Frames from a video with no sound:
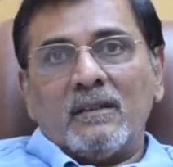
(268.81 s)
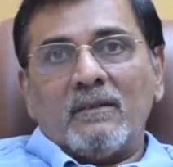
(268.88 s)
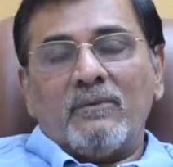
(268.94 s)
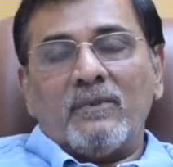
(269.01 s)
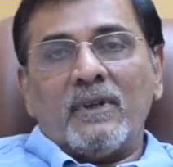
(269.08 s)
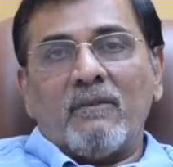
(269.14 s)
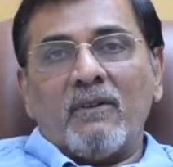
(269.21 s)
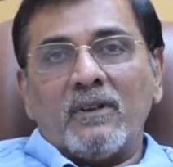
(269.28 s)

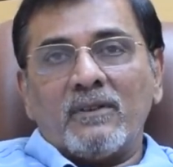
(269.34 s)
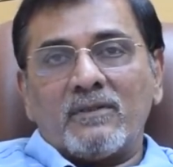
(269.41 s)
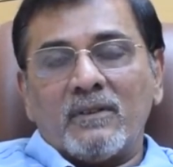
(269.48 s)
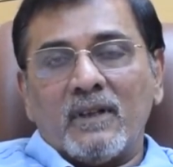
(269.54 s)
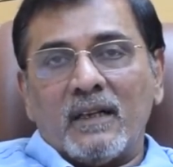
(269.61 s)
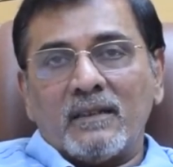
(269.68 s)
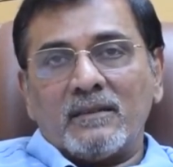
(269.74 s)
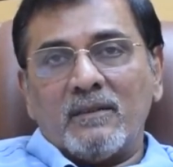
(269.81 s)
We have
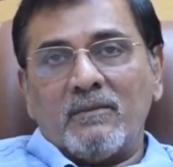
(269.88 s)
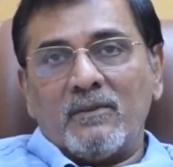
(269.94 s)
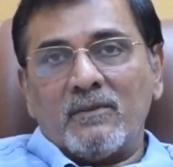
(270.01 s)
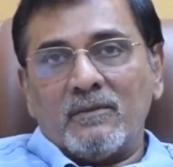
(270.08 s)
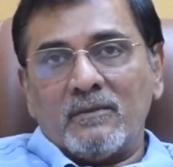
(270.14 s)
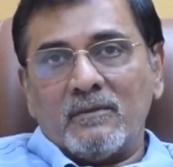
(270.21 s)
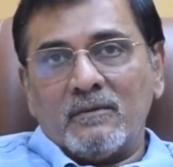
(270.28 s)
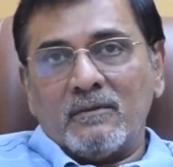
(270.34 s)
also asked them
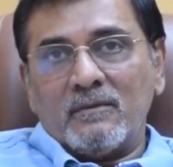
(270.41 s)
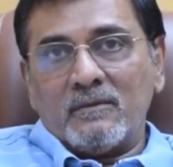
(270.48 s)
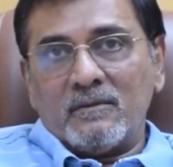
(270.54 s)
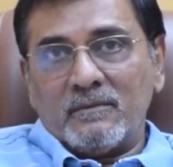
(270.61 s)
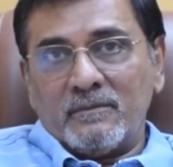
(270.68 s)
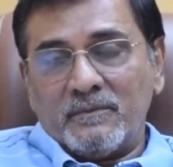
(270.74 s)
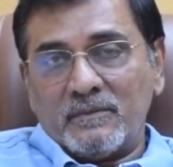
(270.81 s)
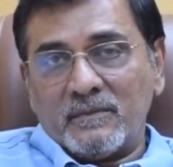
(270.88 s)

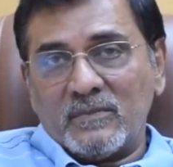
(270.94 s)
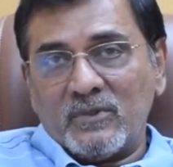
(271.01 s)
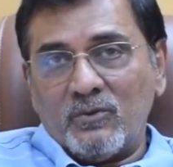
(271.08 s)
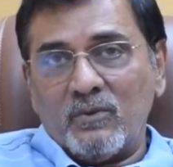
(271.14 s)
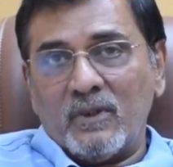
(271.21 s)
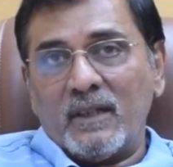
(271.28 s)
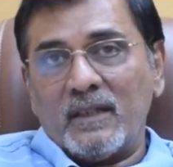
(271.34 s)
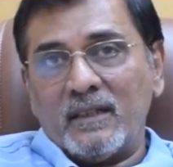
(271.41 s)
to
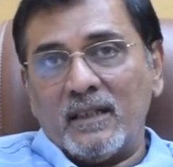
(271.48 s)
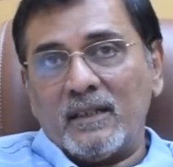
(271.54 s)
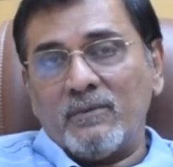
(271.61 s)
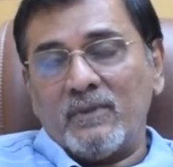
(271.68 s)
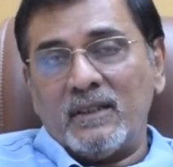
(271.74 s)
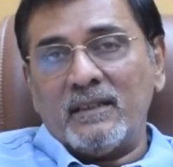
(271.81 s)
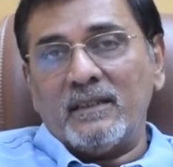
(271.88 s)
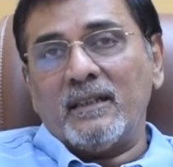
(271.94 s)
coordinate
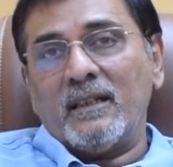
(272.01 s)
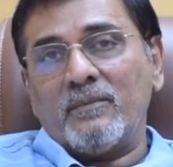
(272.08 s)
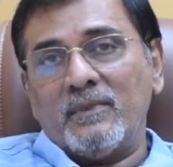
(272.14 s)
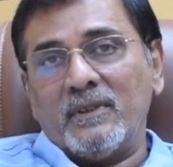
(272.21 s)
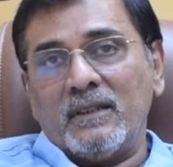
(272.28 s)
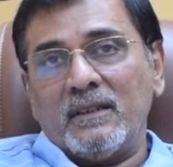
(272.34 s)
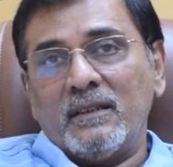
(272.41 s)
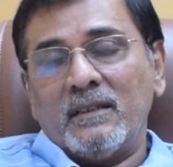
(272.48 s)
with the
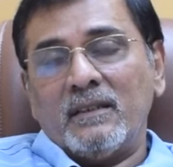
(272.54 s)
ERP